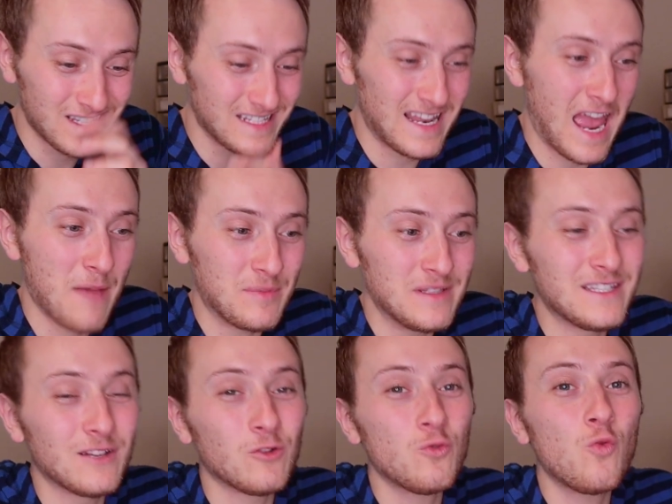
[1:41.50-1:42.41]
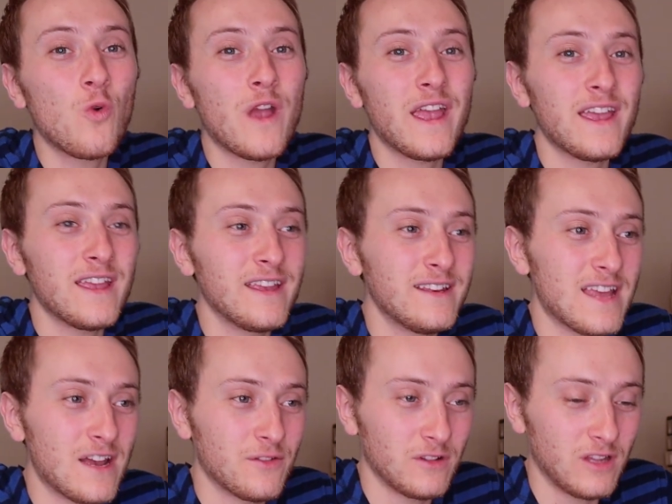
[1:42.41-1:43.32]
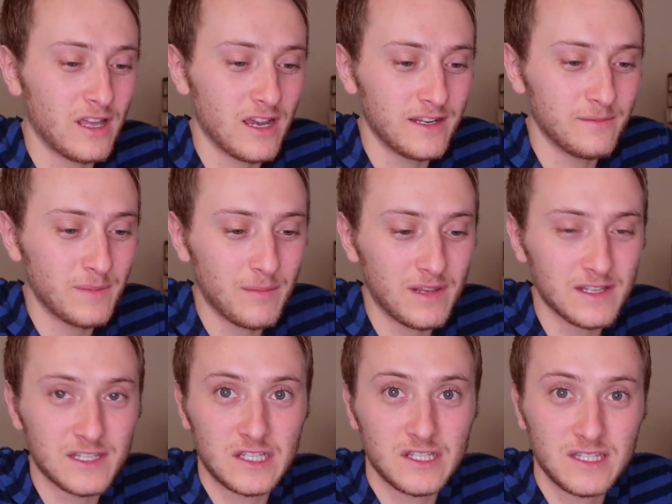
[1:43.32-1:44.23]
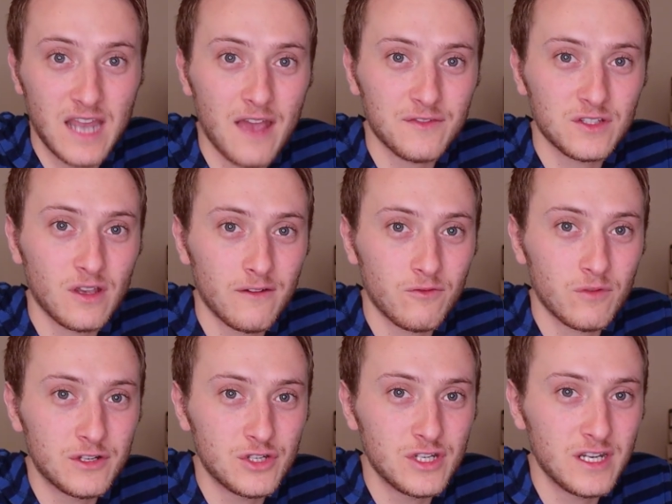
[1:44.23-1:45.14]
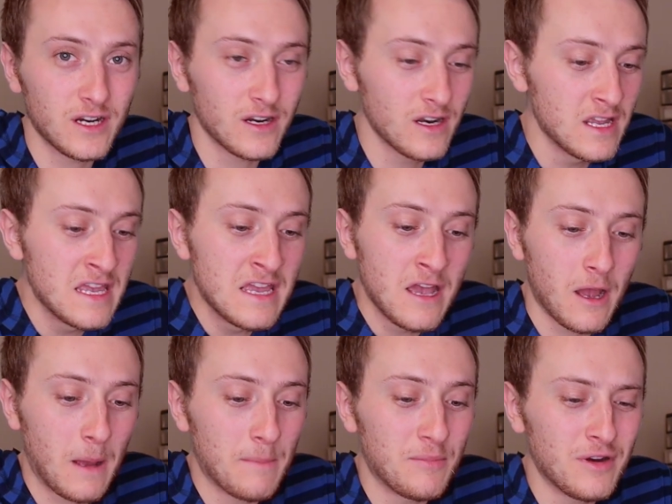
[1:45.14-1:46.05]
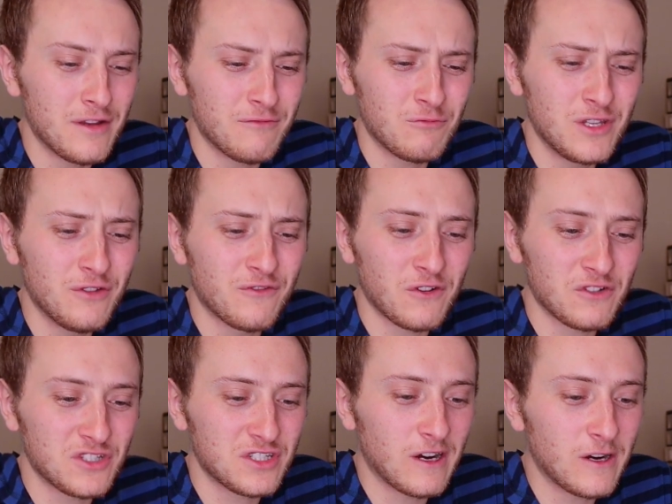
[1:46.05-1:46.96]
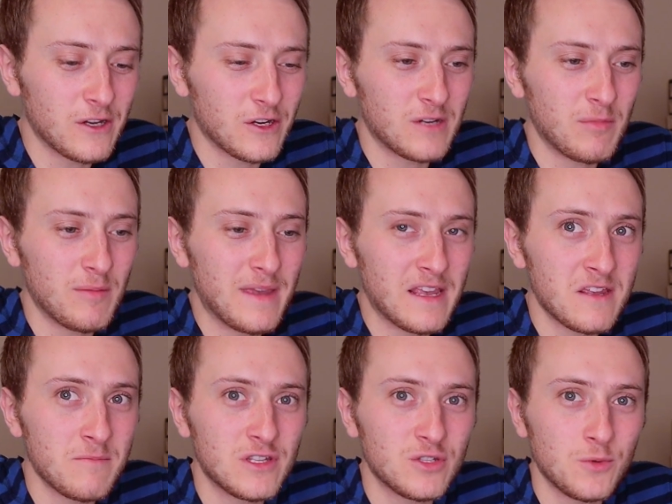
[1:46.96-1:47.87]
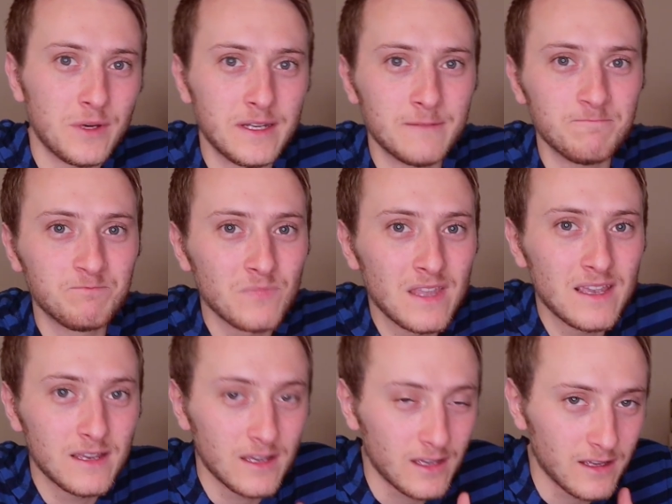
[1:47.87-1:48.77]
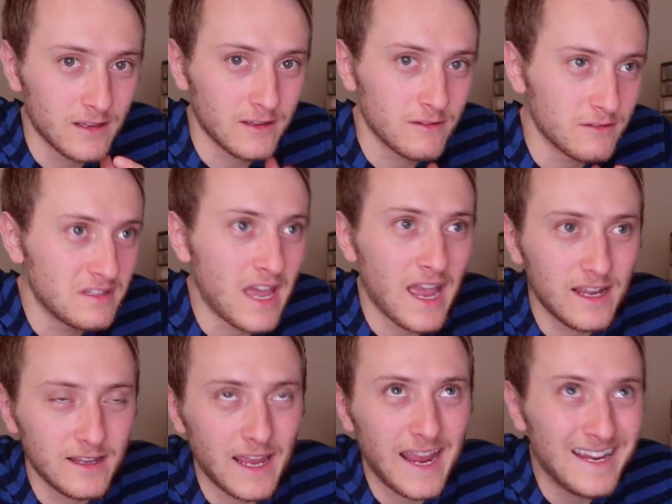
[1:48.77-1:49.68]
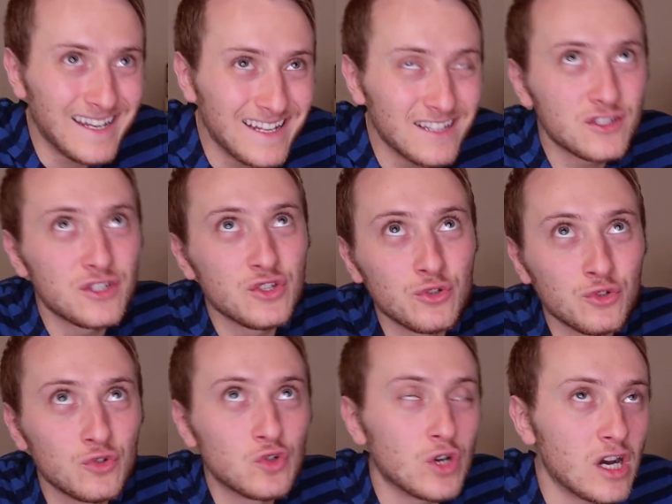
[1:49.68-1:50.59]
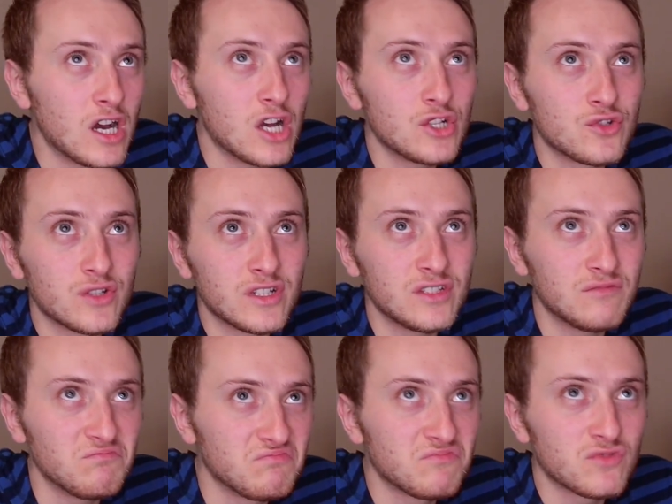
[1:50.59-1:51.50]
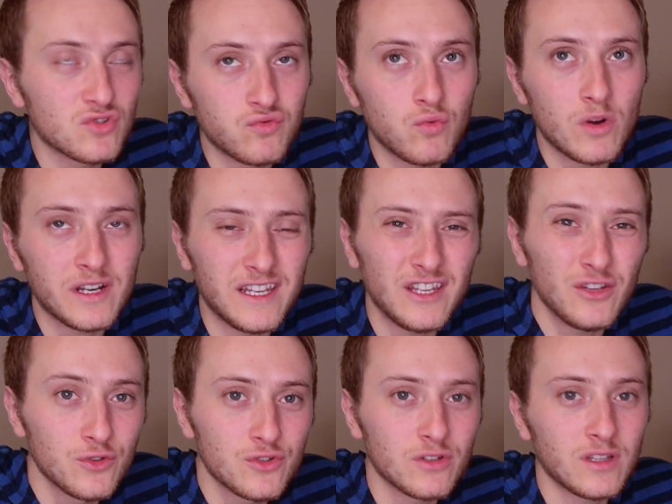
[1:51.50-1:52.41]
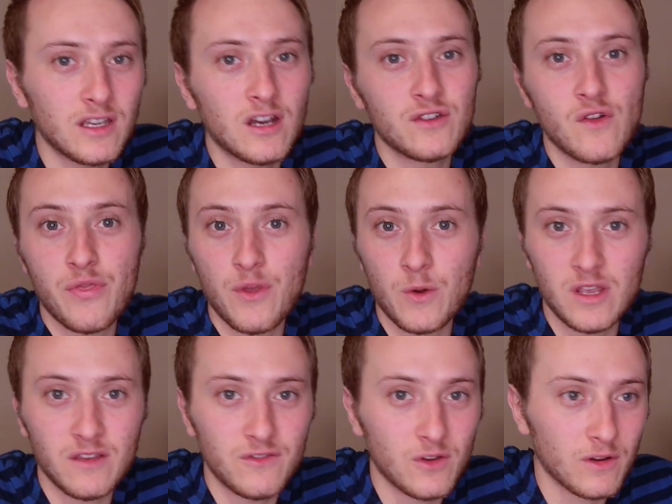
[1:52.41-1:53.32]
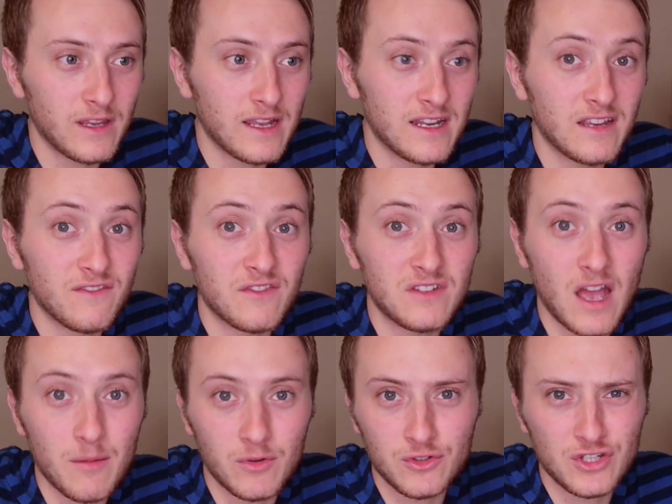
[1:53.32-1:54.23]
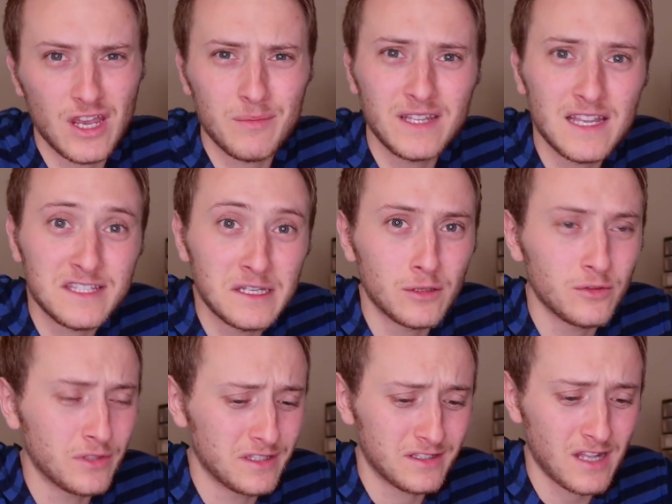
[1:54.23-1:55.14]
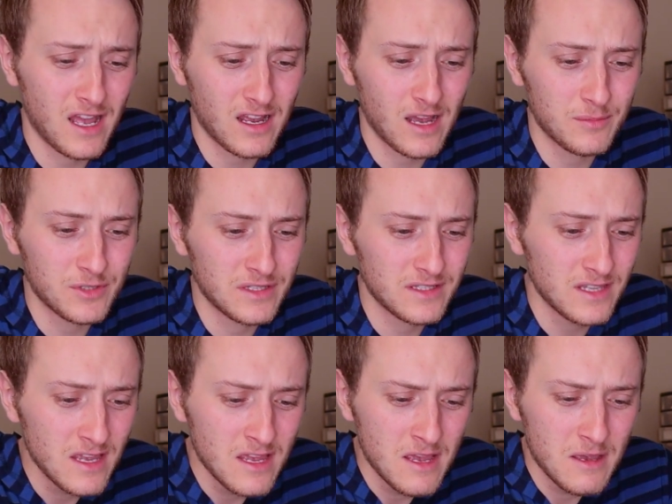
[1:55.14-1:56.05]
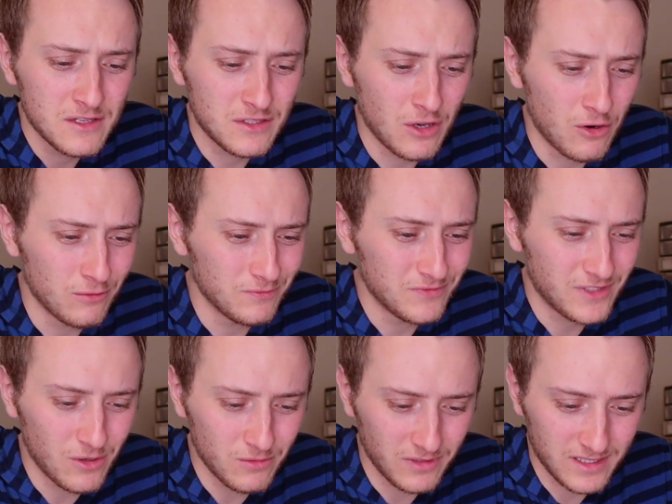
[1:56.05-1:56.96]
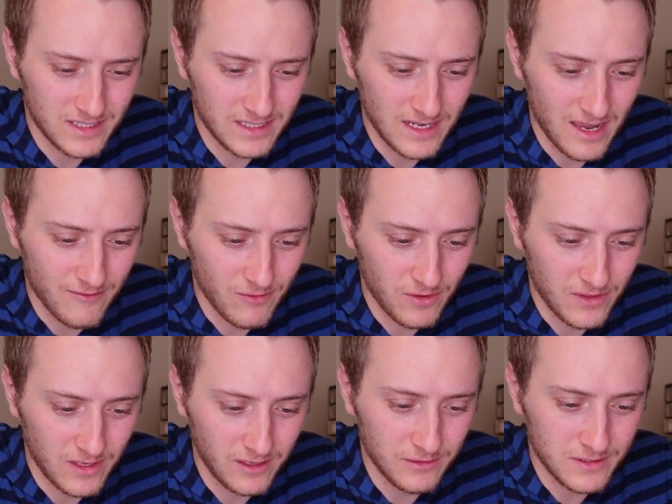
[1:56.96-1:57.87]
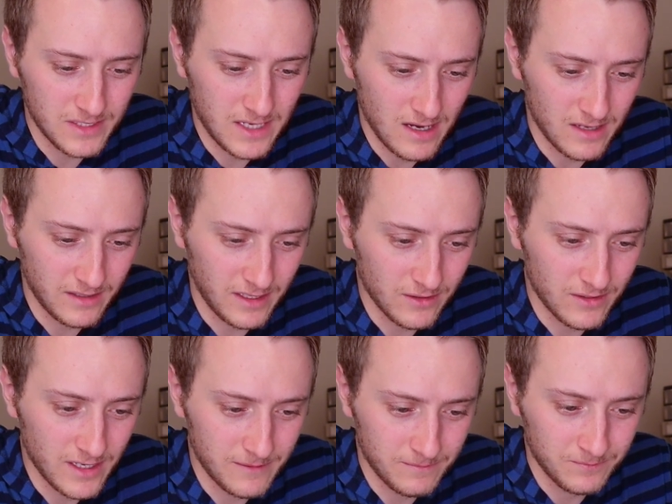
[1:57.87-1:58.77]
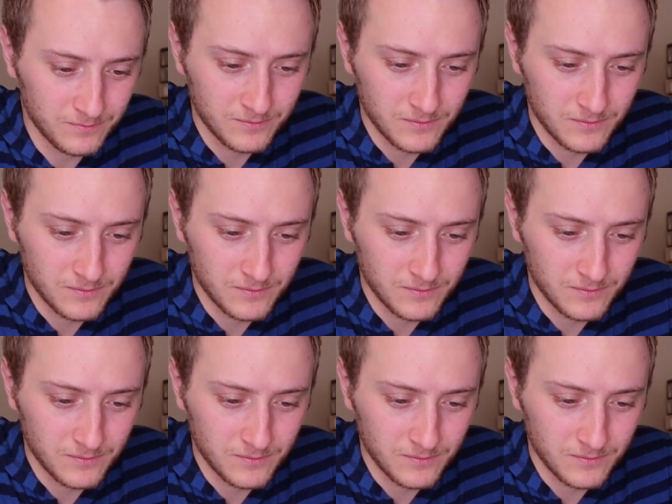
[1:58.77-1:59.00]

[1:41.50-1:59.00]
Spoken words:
doesn't happen till way down the line, maybe as a staff software engineer. But when you first start, you're gonna be making between 80 to 120, usually 130 if you're getting a phenomenal job, and that's including stock options. So don't listen to everything you see on the internet.